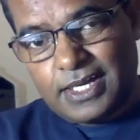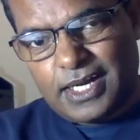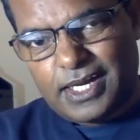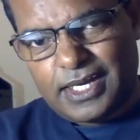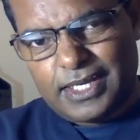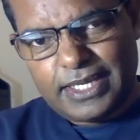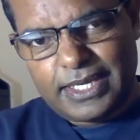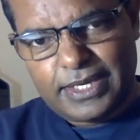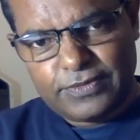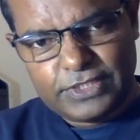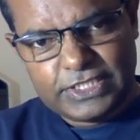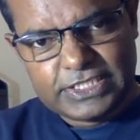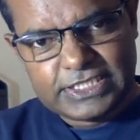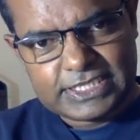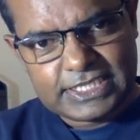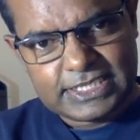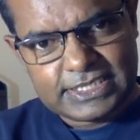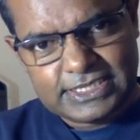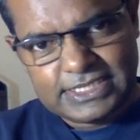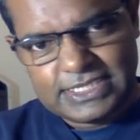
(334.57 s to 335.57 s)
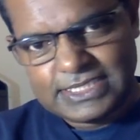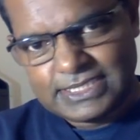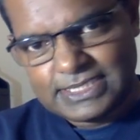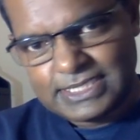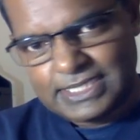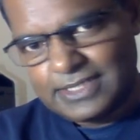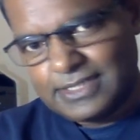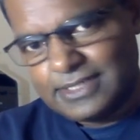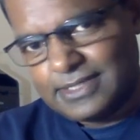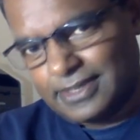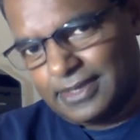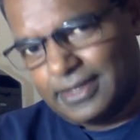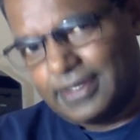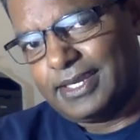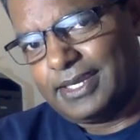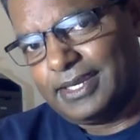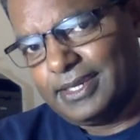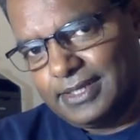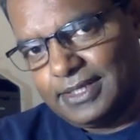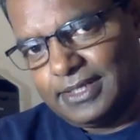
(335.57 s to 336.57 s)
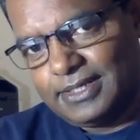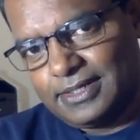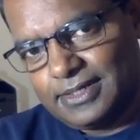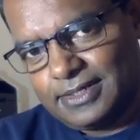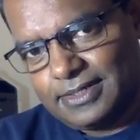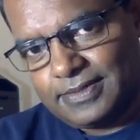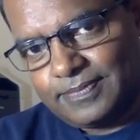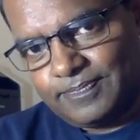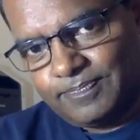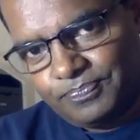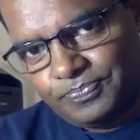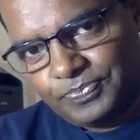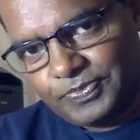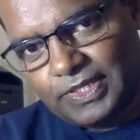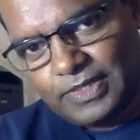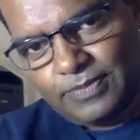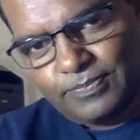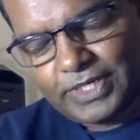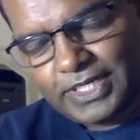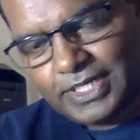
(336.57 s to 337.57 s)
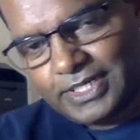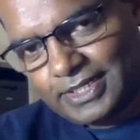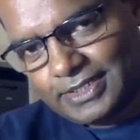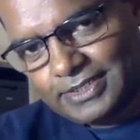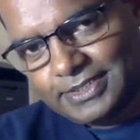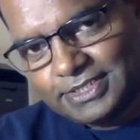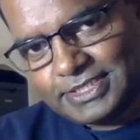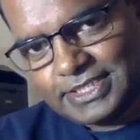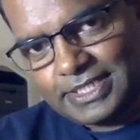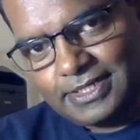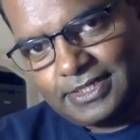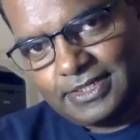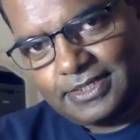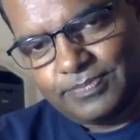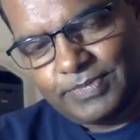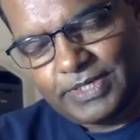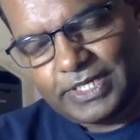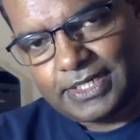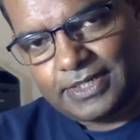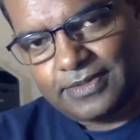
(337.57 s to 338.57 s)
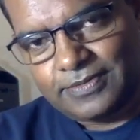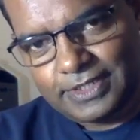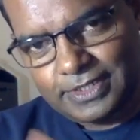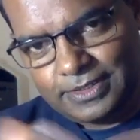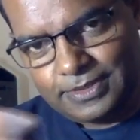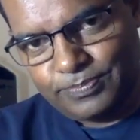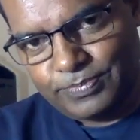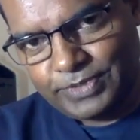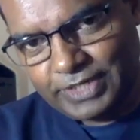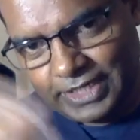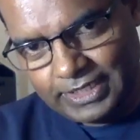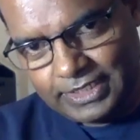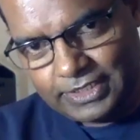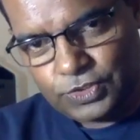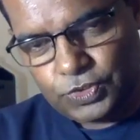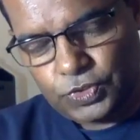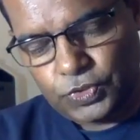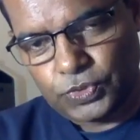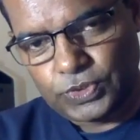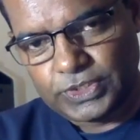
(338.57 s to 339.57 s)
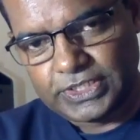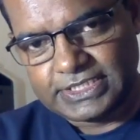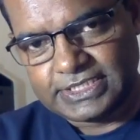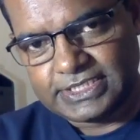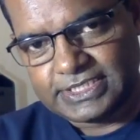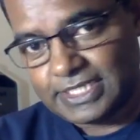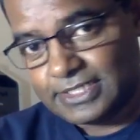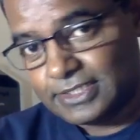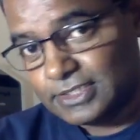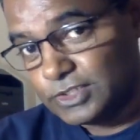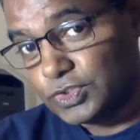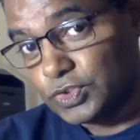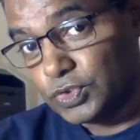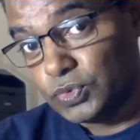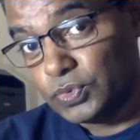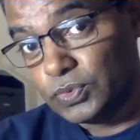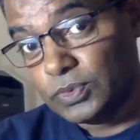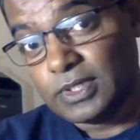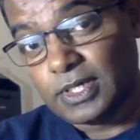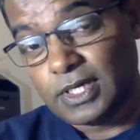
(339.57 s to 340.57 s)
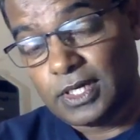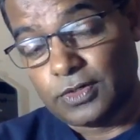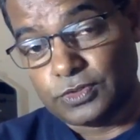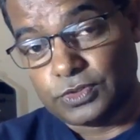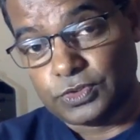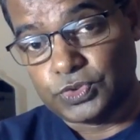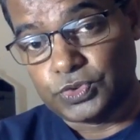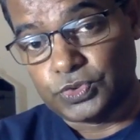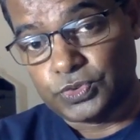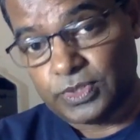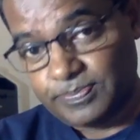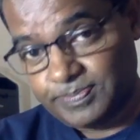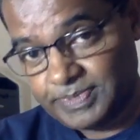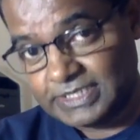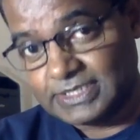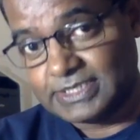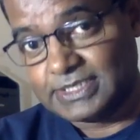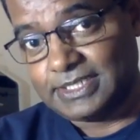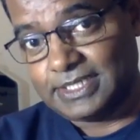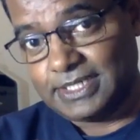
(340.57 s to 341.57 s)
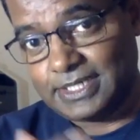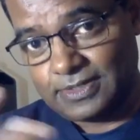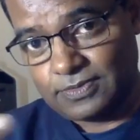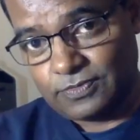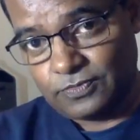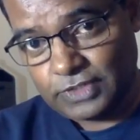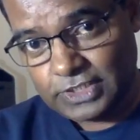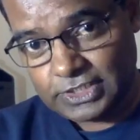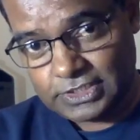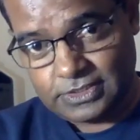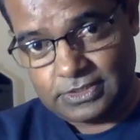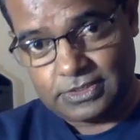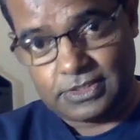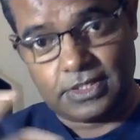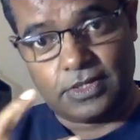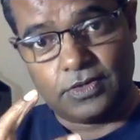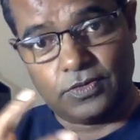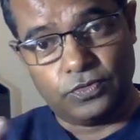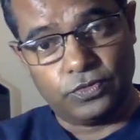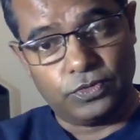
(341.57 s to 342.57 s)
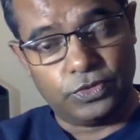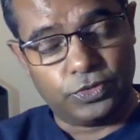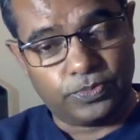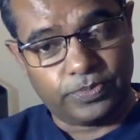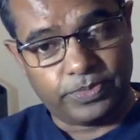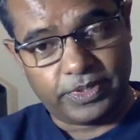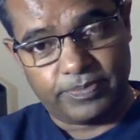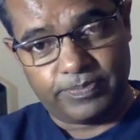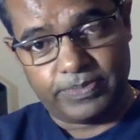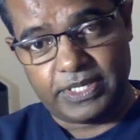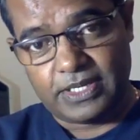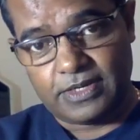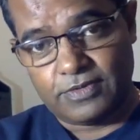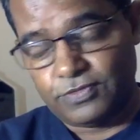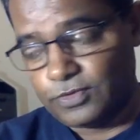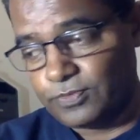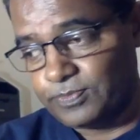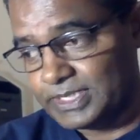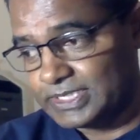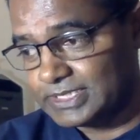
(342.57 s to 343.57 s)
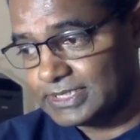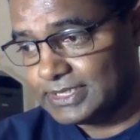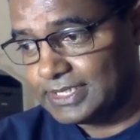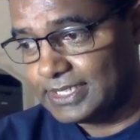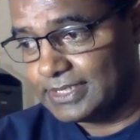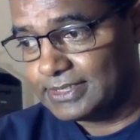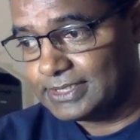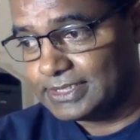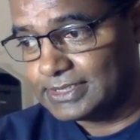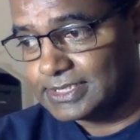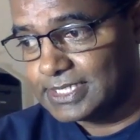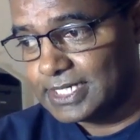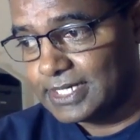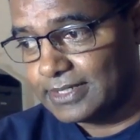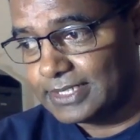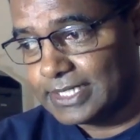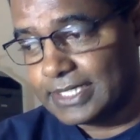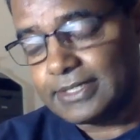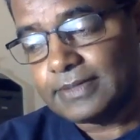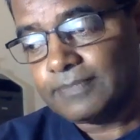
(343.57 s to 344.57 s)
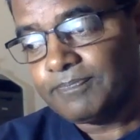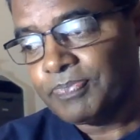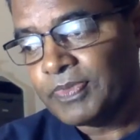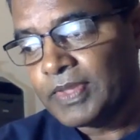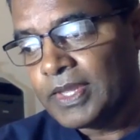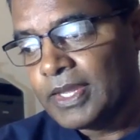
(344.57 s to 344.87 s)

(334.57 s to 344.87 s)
I have discussed this in my other channel, but I will bring it to this channel too, how to do a pesky and how you prepare for pesky and things like that.